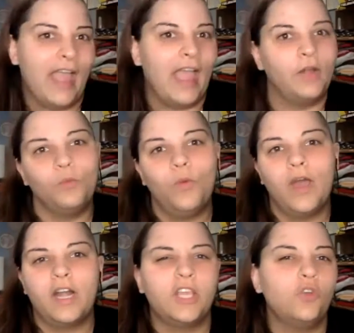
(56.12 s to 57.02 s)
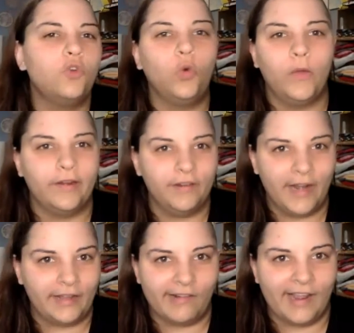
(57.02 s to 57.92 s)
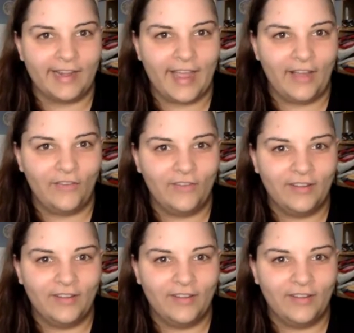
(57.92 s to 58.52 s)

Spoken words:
And what are you queering right now?